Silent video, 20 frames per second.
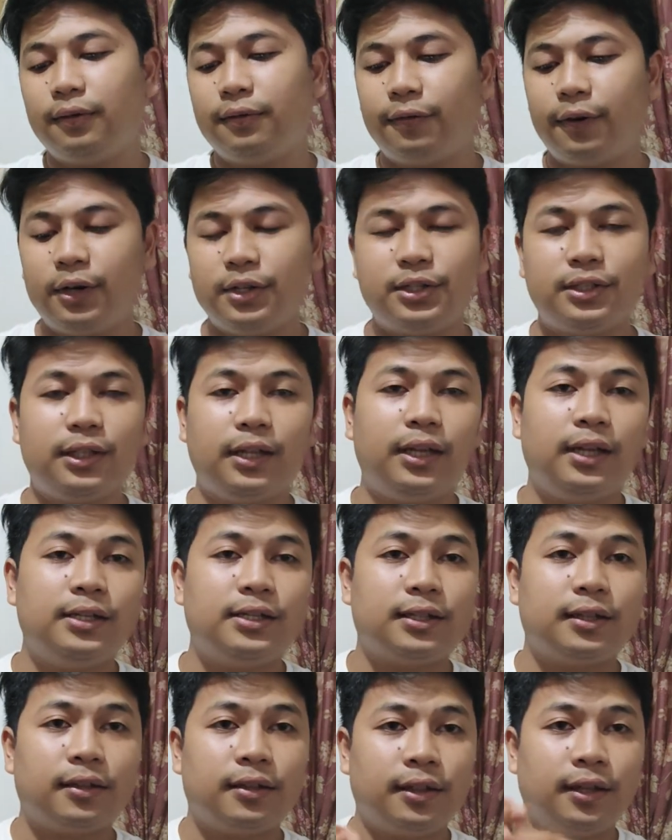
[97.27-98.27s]
First
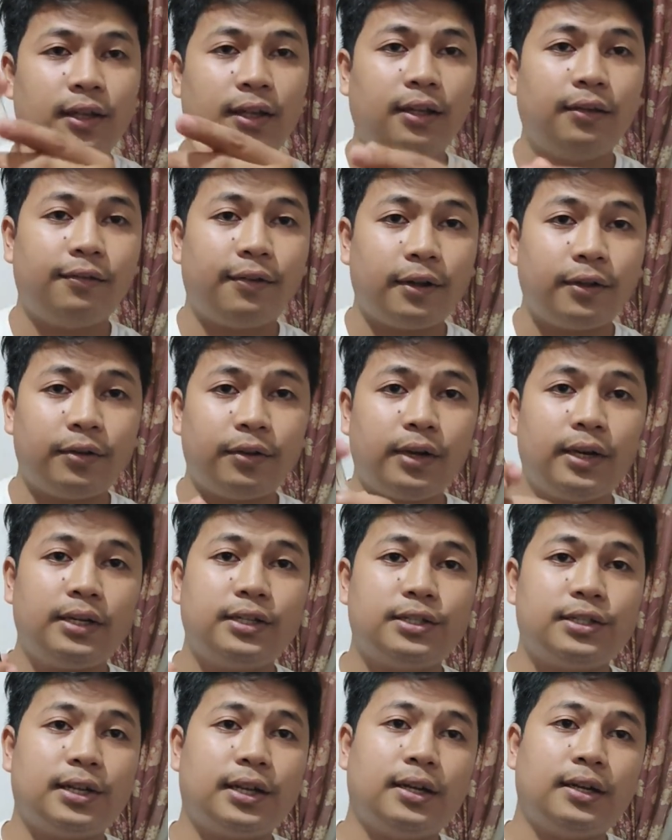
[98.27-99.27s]
is the father
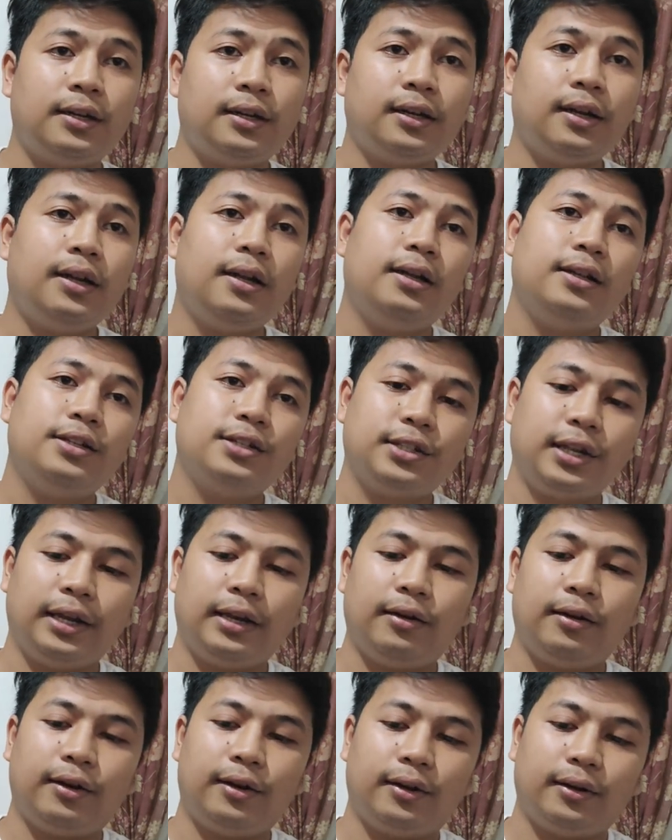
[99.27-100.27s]
and son
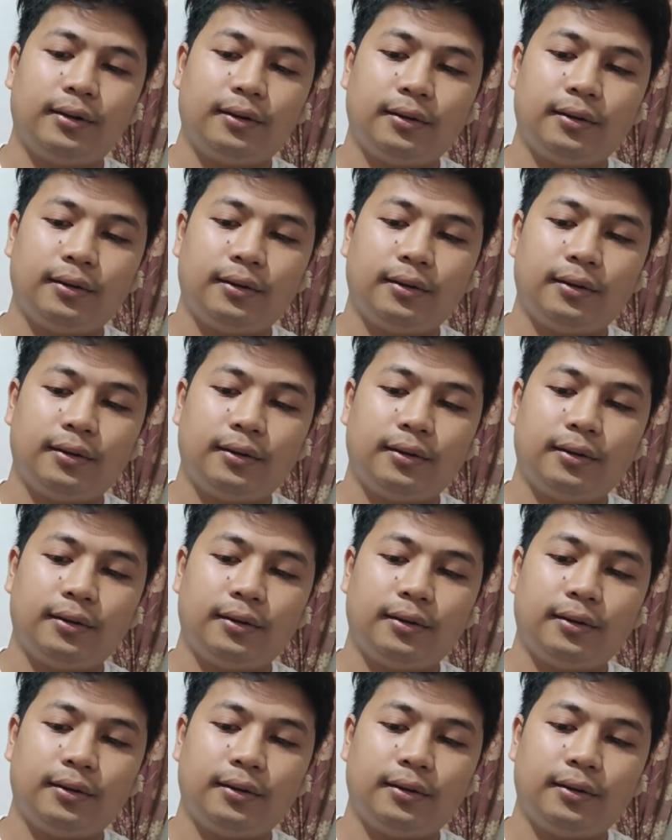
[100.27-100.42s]
sailor.